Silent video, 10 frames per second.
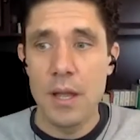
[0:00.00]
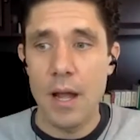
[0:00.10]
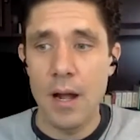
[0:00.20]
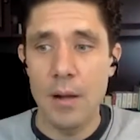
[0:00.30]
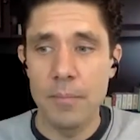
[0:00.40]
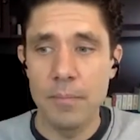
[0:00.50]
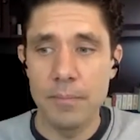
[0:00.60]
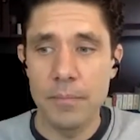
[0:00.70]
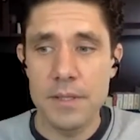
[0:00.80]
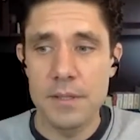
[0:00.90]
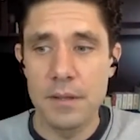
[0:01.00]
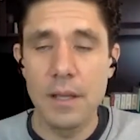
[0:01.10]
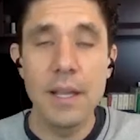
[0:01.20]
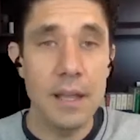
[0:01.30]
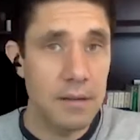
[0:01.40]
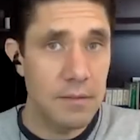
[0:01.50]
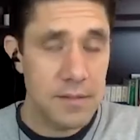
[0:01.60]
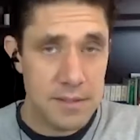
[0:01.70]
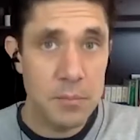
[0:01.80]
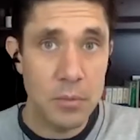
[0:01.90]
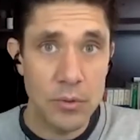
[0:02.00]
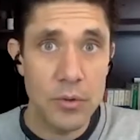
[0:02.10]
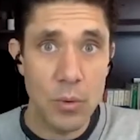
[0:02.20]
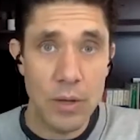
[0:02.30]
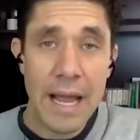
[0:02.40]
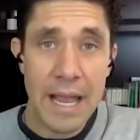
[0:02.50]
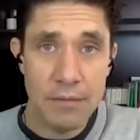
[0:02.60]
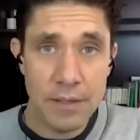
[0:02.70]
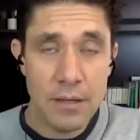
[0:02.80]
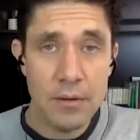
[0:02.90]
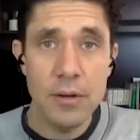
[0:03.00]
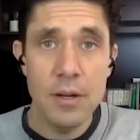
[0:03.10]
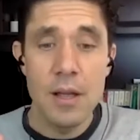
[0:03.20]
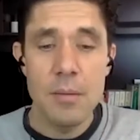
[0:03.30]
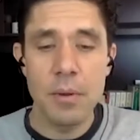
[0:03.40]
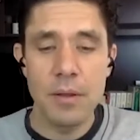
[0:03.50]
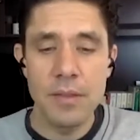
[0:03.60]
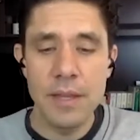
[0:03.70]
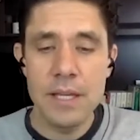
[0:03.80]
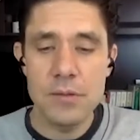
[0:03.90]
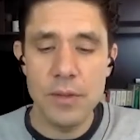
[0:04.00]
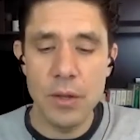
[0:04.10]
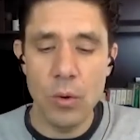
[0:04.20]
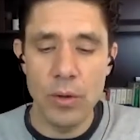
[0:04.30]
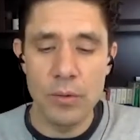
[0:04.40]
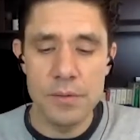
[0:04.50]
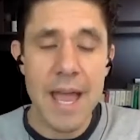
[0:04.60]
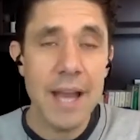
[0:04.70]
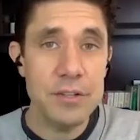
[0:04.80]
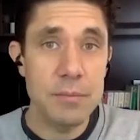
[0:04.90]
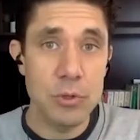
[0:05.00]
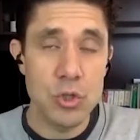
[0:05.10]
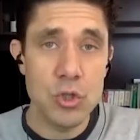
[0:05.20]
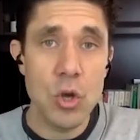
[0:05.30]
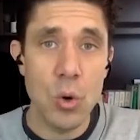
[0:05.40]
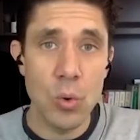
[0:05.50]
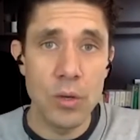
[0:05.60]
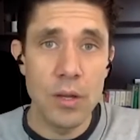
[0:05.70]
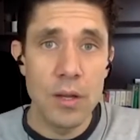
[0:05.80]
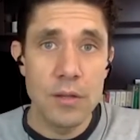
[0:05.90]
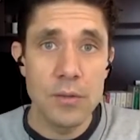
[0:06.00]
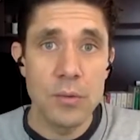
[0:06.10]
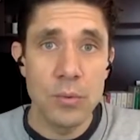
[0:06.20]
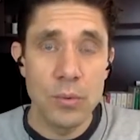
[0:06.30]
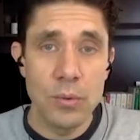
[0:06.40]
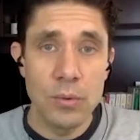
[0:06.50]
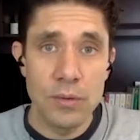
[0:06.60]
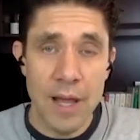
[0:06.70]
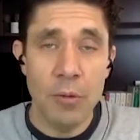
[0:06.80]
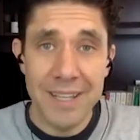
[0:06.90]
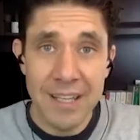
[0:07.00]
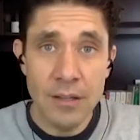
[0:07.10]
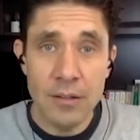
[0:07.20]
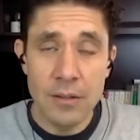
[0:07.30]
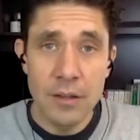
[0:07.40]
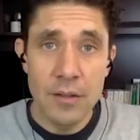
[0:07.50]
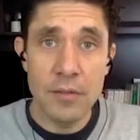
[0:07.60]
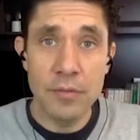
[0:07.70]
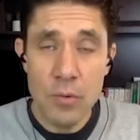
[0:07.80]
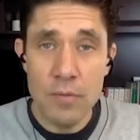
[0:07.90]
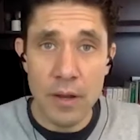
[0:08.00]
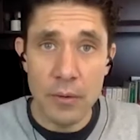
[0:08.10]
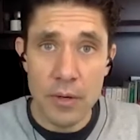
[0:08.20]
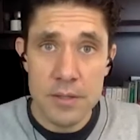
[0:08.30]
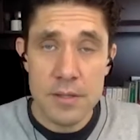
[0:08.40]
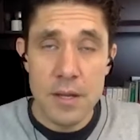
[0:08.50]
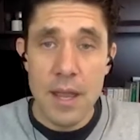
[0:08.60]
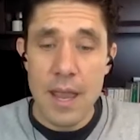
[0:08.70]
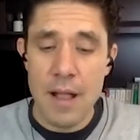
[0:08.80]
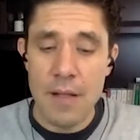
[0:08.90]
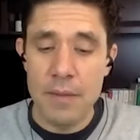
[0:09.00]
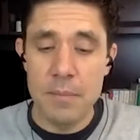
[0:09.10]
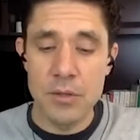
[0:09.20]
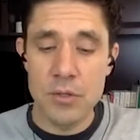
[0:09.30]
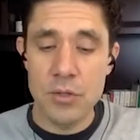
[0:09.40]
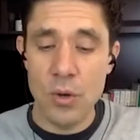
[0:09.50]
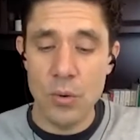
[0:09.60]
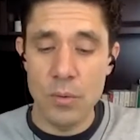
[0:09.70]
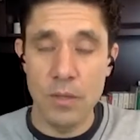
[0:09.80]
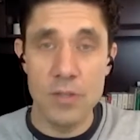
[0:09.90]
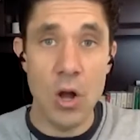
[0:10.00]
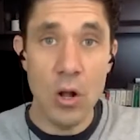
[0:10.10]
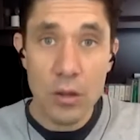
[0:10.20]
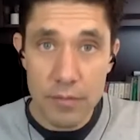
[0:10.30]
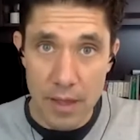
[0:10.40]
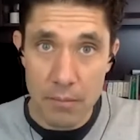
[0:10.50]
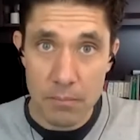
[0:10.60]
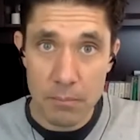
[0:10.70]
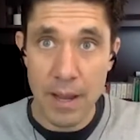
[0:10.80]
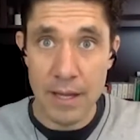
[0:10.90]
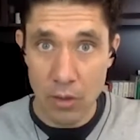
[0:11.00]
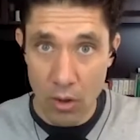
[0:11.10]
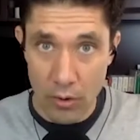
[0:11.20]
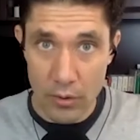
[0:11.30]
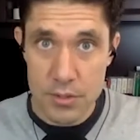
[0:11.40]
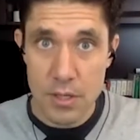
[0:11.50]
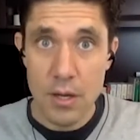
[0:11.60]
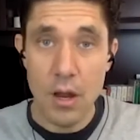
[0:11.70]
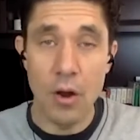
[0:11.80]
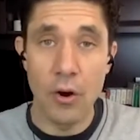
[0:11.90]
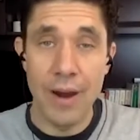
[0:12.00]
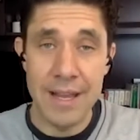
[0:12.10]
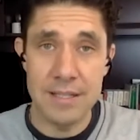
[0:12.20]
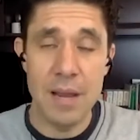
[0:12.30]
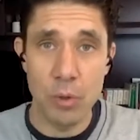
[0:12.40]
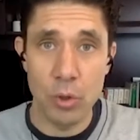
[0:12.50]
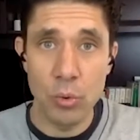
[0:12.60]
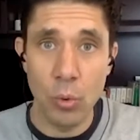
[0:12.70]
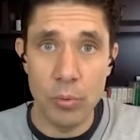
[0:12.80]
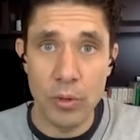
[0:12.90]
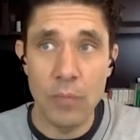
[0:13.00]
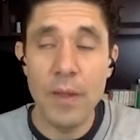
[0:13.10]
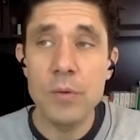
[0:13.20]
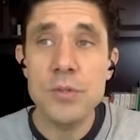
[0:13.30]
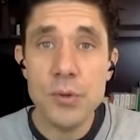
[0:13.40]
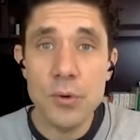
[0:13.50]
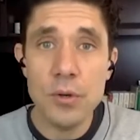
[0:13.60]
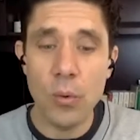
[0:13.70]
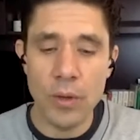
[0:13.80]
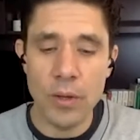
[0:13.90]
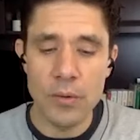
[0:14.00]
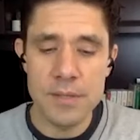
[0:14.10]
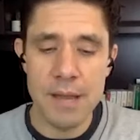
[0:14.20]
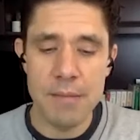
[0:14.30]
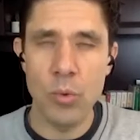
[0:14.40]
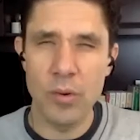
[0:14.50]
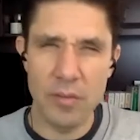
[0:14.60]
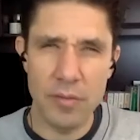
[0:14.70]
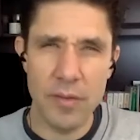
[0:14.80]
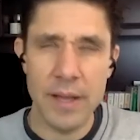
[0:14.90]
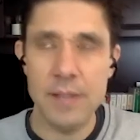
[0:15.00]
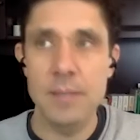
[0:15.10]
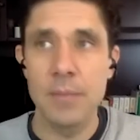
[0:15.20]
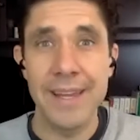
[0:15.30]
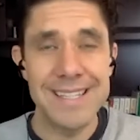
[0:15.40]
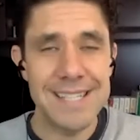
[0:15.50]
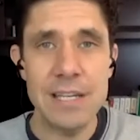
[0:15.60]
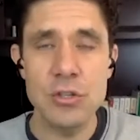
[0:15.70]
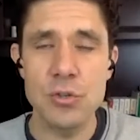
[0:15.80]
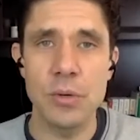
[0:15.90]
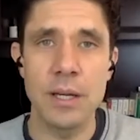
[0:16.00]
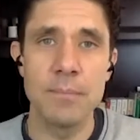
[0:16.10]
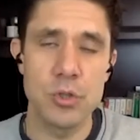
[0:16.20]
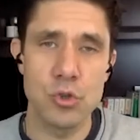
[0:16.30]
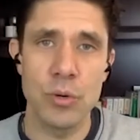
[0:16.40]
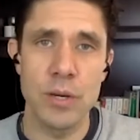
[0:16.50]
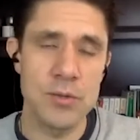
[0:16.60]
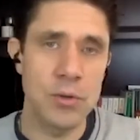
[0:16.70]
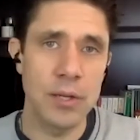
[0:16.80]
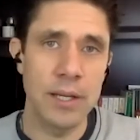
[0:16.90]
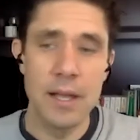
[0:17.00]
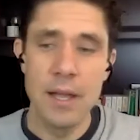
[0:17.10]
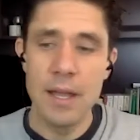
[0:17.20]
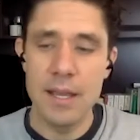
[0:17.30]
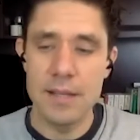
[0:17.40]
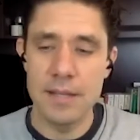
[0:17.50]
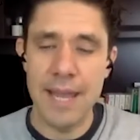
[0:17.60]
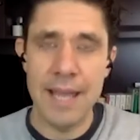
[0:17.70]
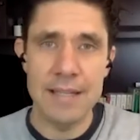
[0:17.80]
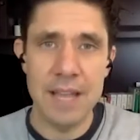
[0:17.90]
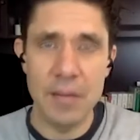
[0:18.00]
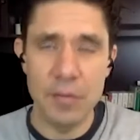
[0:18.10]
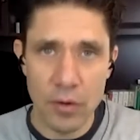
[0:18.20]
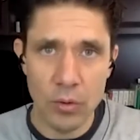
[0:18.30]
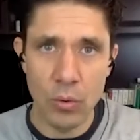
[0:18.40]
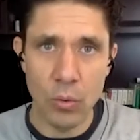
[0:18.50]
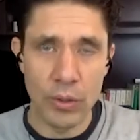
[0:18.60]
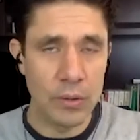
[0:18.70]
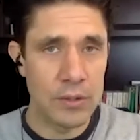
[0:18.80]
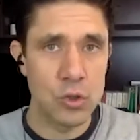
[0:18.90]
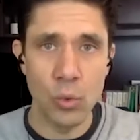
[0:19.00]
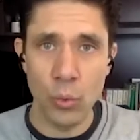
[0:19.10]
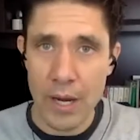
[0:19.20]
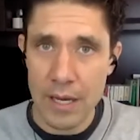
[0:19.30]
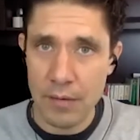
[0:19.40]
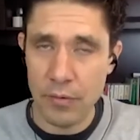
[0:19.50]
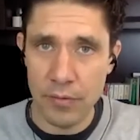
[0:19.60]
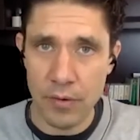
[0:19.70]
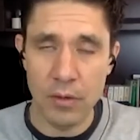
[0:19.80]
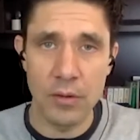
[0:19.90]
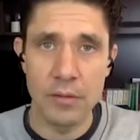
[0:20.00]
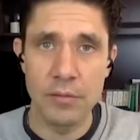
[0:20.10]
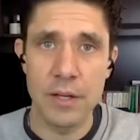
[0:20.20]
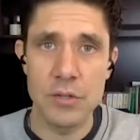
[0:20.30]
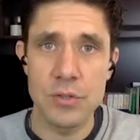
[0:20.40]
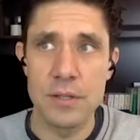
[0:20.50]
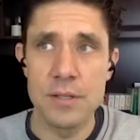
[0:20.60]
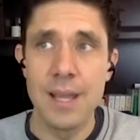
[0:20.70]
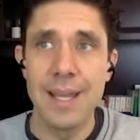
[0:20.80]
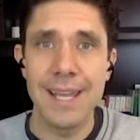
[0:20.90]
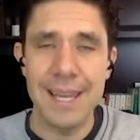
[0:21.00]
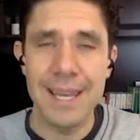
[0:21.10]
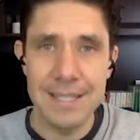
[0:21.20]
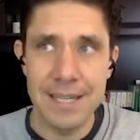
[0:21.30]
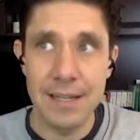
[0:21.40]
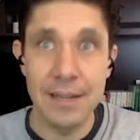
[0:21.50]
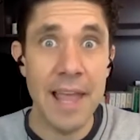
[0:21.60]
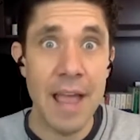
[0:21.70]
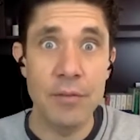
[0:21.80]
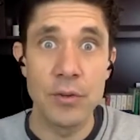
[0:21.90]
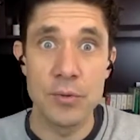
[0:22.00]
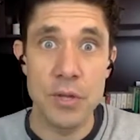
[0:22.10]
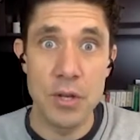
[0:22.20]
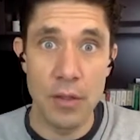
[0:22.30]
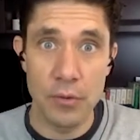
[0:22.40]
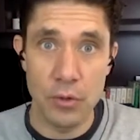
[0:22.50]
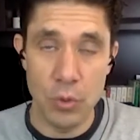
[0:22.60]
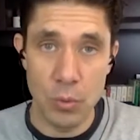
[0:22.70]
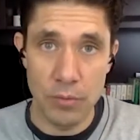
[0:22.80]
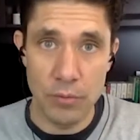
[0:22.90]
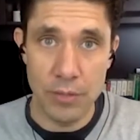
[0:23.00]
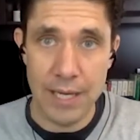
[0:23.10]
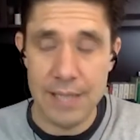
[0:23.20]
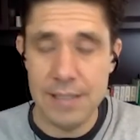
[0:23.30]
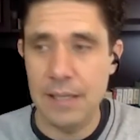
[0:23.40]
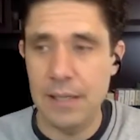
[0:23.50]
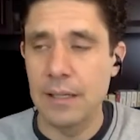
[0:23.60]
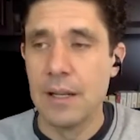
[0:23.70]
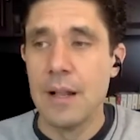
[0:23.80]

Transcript: Um, again, similar to what I have here, but these are the oils actually been shown to, to help kill the flu virus. And they've been shown, because all of them, by and large, are antimicrobial. Now, certain oils have more in effect, like tea tree traditionally is the antifungal oil. It's great for fungal infections, candida. Lavender is another good one for candida.